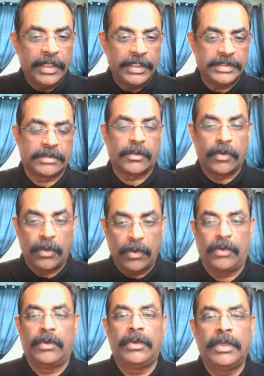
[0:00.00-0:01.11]
is
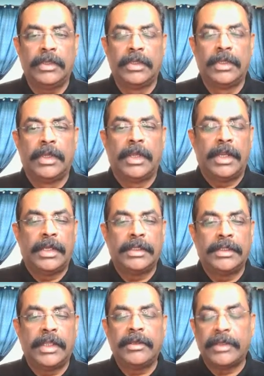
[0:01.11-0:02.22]
cloned and
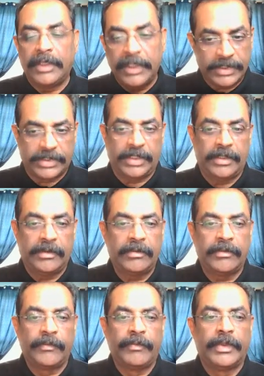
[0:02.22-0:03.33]
then
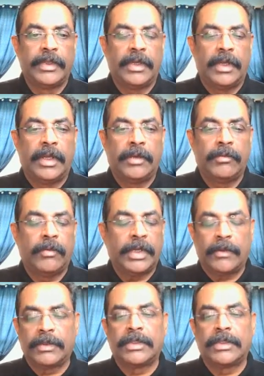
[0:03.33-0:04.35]
rewritten whatever the